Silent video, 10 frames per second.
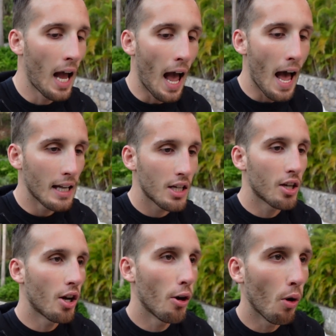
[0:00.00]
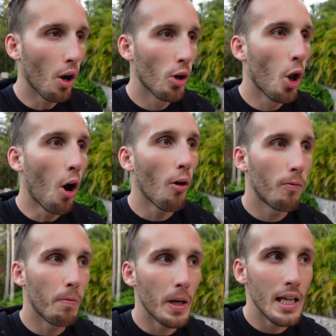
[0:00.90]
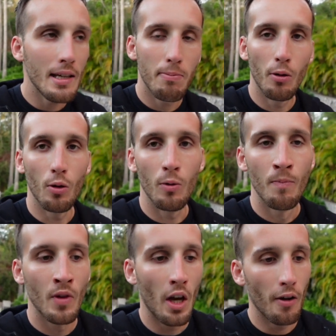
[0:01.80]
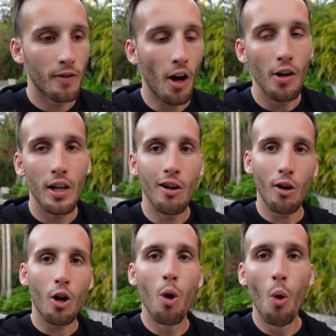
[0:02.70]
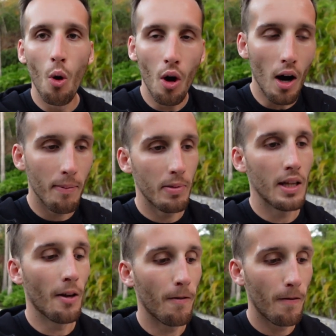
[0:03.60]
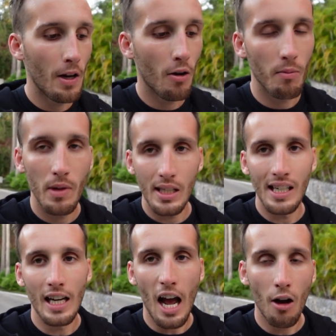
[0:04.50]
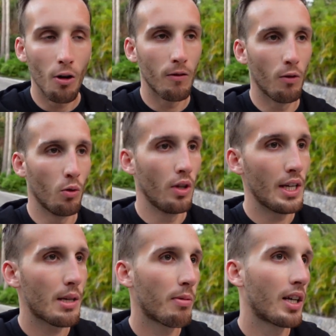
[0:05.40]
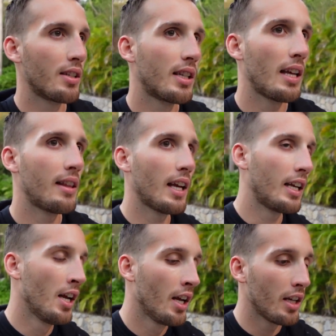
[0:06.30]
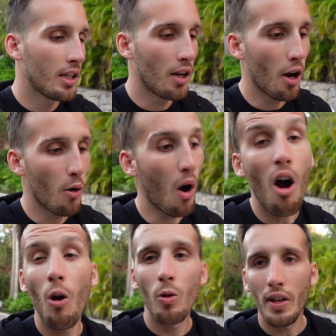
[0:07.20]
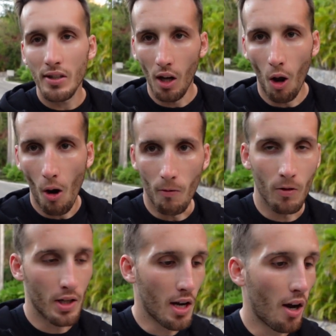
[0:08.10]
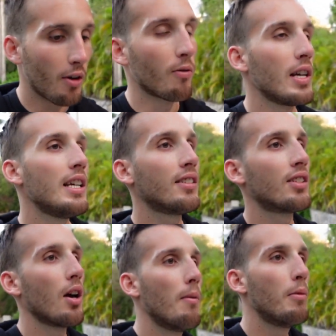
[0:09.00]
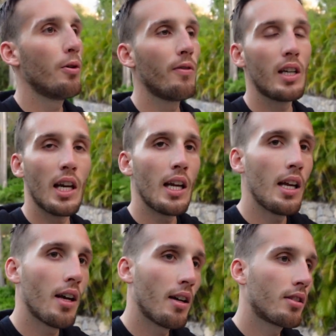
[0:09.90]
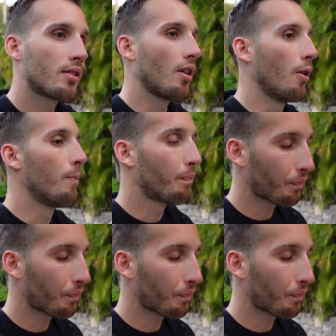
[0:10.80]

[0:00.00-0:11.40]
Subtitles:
And you know, a lot of people have kind of got caught up in the fear of missing out of all this because they think, you know, oh, there's a lot of retirees that are moving here, so